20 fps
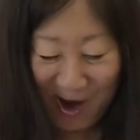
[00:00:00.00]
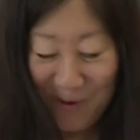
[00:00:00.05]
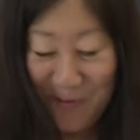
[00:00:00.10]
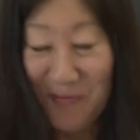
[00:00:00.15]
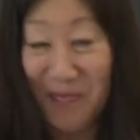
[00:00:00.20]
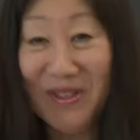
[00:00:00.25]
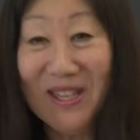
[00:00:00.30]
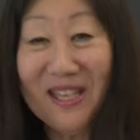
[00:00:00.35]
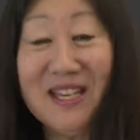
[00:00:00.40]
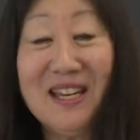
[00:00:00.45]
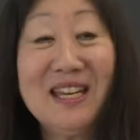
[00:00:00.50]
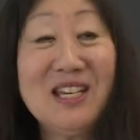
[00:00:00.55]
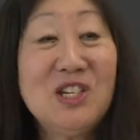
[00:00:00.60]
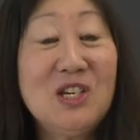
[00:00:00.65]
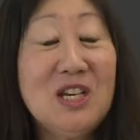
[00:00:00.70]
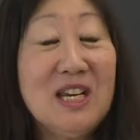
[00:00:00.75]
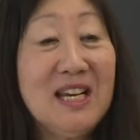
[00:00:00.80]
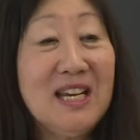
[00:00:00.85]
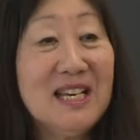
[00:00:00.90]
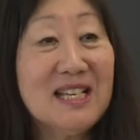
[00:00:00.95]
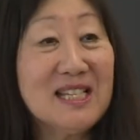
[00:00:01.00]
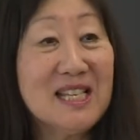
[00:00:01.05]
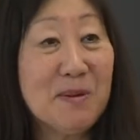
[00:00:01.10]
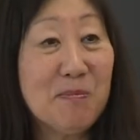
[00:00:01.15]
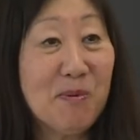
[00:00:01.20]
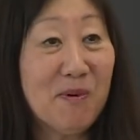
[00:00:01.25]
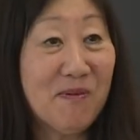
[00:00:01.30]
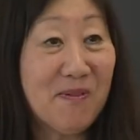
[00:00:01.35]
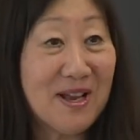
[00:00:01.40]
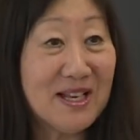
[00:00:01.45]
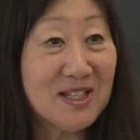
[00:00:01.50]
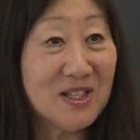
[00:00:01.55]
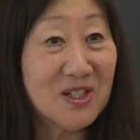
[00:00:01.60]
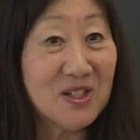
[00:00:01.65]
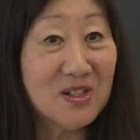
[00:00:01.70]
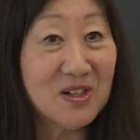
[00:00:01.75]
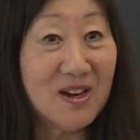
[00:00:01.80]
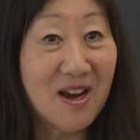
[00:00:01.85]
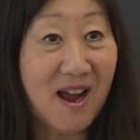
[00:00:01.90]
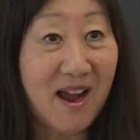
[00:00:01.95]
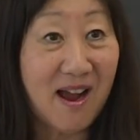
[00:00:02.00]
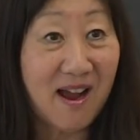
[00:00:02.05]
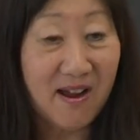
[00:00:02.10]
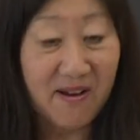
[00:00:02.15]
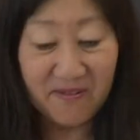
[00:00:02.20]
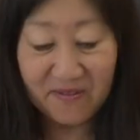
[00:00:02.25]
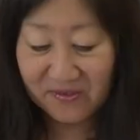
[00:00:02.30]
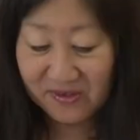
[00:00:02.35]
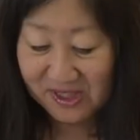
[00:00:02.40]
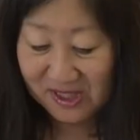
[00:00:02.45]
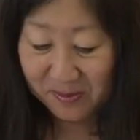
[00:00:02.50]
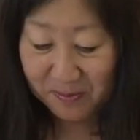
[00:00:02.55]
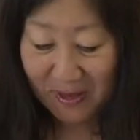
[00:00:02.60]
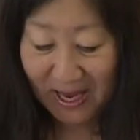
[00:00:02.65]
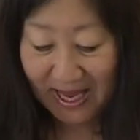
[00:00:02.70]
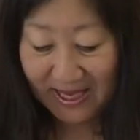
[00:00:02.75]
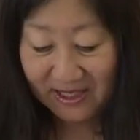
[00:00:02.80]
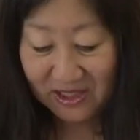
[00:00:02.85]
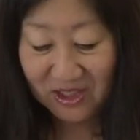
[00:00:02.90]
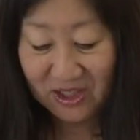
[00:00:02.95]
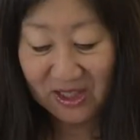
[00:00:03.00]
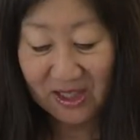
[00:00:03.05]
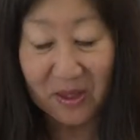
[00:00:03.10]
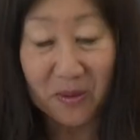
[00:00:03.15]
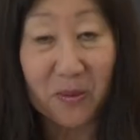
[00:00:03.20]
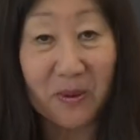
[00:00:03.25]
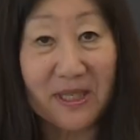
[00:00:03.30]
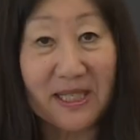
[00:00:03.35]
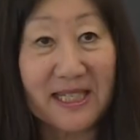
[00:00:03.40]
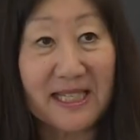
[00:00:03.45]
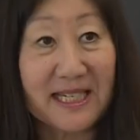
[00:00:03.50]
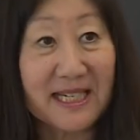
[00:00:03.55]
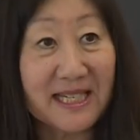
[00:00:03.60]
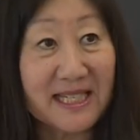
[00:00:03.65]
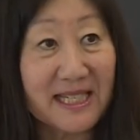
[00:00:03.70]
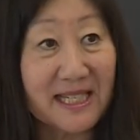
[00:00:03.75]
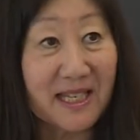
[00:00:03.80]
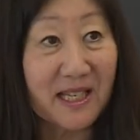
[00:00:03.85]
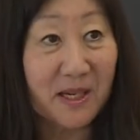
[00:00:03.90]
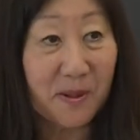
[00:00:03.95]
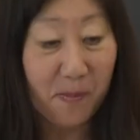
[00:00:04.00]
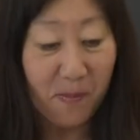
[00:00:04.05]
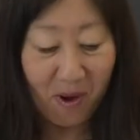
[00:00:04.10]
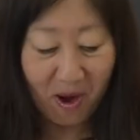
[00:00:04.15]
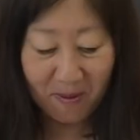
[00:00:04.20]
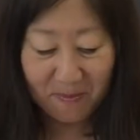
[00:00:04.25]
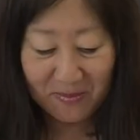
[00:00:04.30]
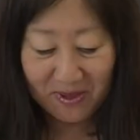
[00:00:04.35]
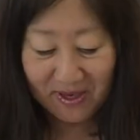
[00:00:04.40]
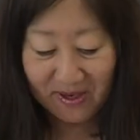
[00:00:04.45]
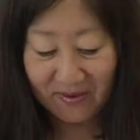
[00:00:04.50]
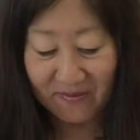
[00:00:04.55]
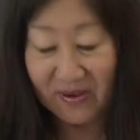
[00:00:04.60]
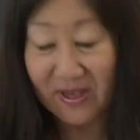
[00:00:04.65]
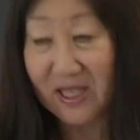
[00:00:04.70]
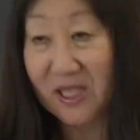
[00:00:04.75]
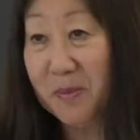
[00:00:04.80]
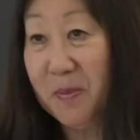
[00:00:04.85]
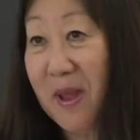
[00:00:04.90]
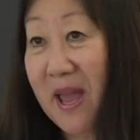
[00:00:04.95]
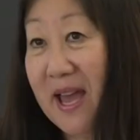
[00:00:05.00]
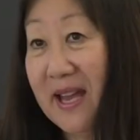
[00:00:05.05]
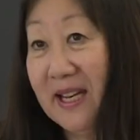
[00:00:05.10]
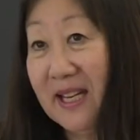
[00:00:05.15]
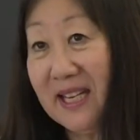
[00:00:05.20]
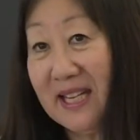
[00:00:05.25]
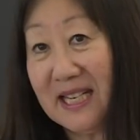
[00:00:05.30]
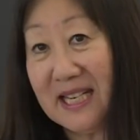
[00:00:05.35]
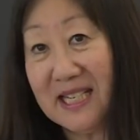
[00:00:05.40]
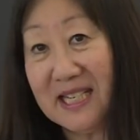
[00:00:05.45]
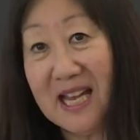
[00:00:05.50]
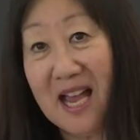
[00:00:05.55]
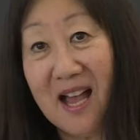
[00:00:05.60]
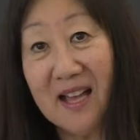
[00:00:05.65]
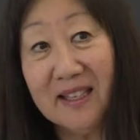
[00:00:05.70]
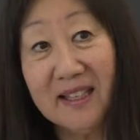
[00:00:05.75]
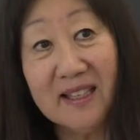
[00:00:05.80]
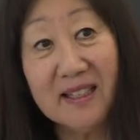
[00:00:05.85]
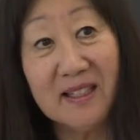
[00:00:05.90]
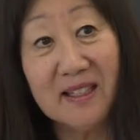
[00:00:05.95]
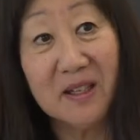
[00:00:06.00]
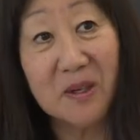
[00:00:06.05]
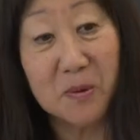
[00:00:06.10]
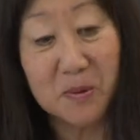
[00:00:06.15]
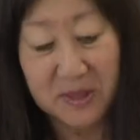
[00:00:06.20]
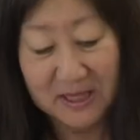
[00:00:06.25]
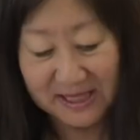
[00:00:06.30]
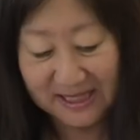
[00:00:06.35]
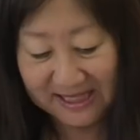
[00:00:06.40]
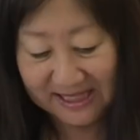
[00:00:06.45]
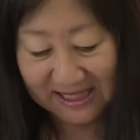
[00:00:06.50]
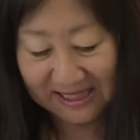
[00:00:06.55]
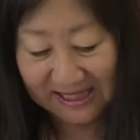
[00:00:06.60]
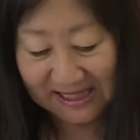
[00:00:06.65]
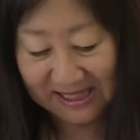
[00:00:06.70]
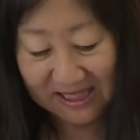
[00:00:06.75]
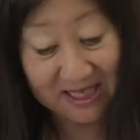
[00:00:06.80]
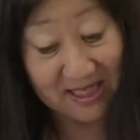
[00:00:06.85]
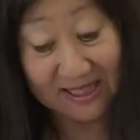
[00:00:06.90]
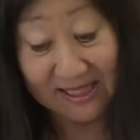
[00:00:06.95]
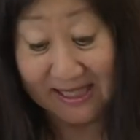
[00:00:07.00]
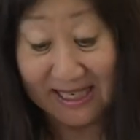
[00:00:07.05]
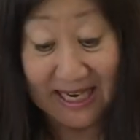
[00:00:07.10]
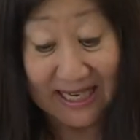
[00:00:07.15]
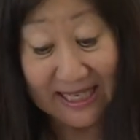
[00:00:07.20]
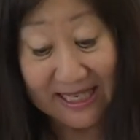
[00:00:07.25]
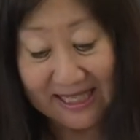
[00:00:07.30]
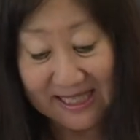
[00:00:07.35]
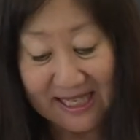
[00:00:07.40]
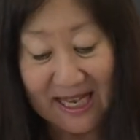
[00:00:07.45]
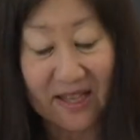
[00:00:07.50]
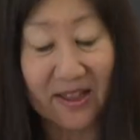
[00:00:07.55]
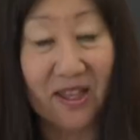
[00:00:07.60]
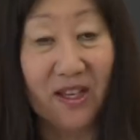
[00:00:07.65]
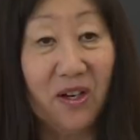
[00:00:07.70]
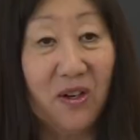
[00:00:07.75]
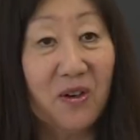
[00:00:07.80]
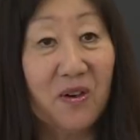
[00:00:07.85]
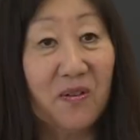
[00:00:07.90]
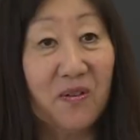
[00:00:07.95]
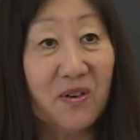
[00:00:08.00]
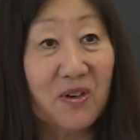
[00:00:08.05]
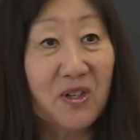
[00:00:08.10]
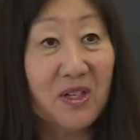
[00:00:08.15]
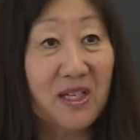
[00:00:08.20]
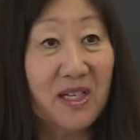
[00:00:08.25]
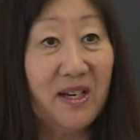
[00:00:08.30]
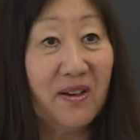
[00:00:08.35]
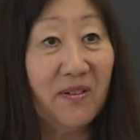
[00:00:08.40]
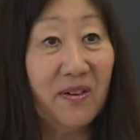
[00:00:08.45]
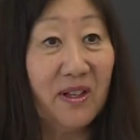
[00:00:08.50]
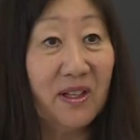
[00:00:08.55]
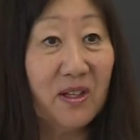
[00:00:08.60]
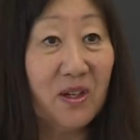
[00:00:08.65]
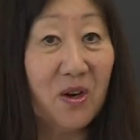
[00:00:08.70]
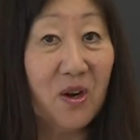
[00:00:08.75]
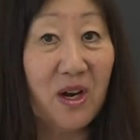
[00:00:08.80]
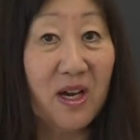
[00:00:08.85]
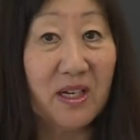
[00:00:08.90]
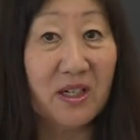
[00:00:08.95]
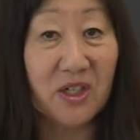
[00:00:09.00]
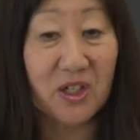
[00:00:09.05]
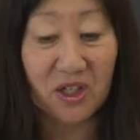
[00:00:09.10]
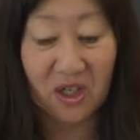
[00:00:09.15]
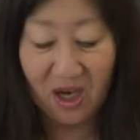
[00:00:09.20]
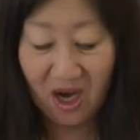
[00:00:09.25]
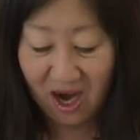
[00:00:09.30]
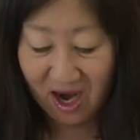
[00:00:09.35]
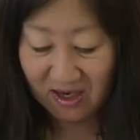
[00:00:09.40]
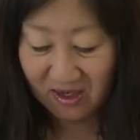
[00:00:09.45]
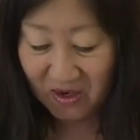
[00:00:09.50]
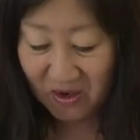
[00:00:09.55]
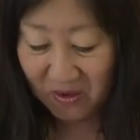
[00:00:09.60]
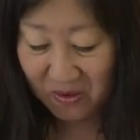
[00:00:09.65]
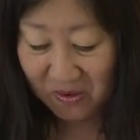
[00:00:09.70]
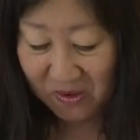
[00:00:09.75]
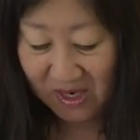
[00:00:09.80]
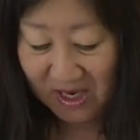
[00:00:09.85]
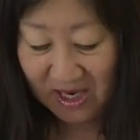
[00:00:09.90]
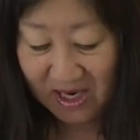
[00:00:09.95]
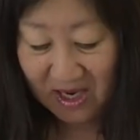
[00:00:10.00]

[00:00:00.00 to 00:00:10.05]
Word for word: um, she is a professor of Spanish linguistics in the Department of Hispanic and Italian Linguistics uh, Studies at the University of Illinois at Chicago.